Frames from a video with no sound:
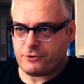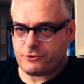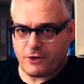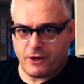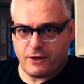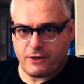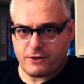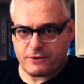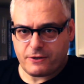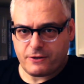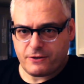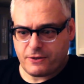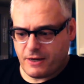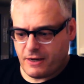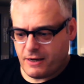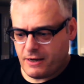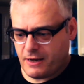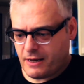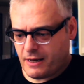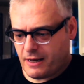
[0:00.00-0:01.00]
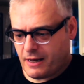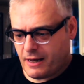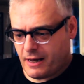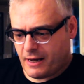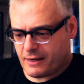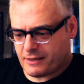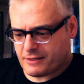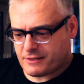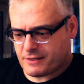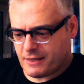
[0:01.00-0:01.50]
Third, they
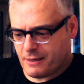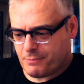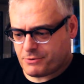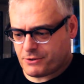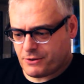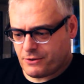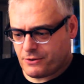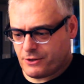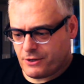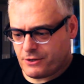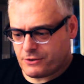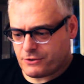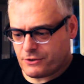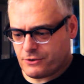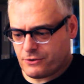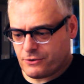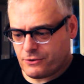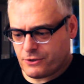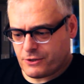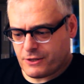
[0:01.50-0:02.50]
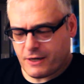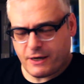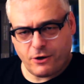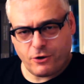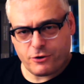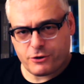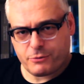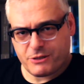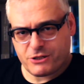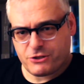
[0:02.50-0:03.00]
accept that the
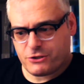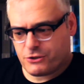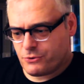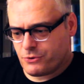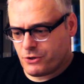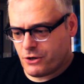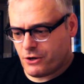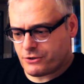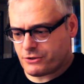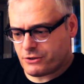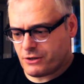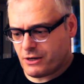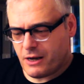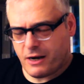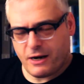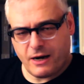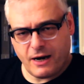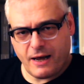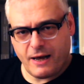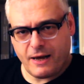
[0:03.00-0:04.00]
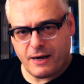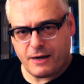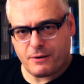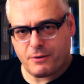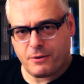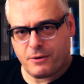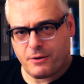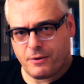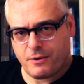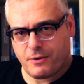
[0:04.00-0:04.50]
dichotomies do not
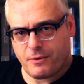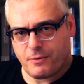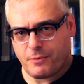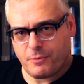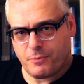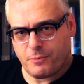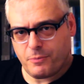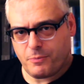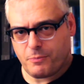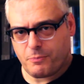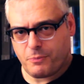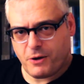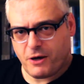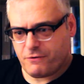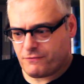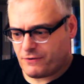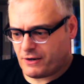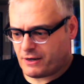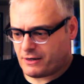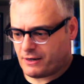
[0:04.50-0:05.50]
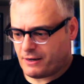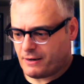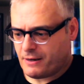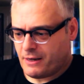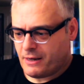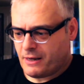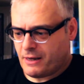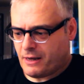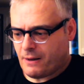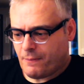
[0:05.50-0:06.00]
align perfectly,
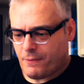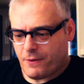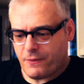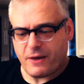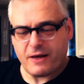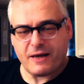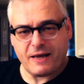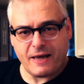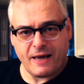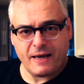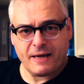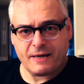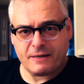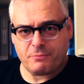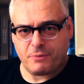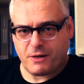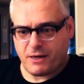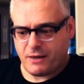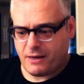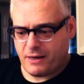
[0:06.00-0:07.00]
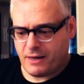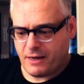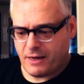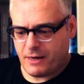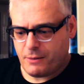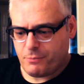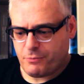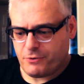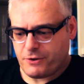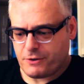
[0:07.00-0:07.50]
and that there can be
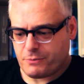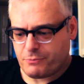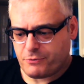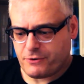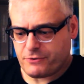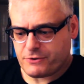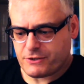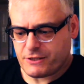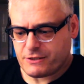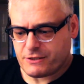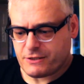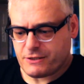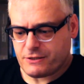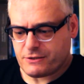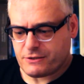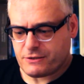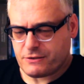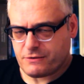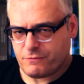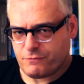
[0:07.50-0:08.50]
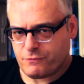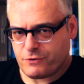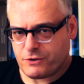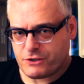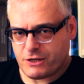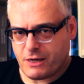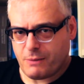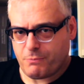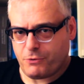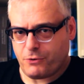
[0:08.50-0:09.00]
hybrid processes, for
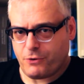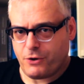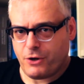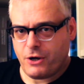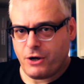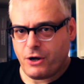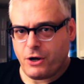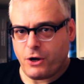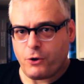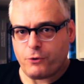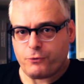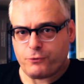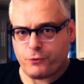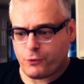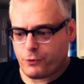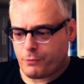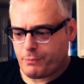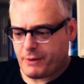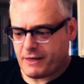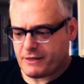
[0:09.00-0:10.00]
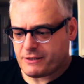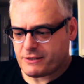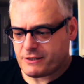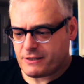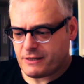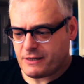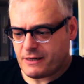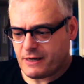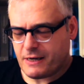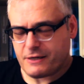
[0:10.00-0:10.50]
example,
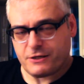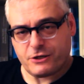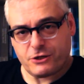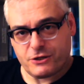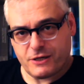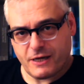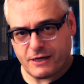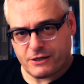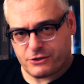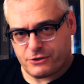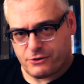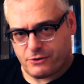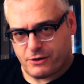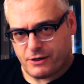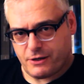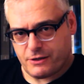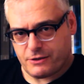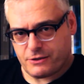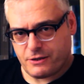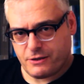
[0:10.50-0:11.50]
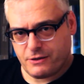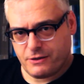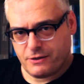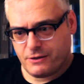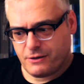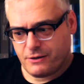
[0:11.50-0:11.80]
rule-based and contextualized,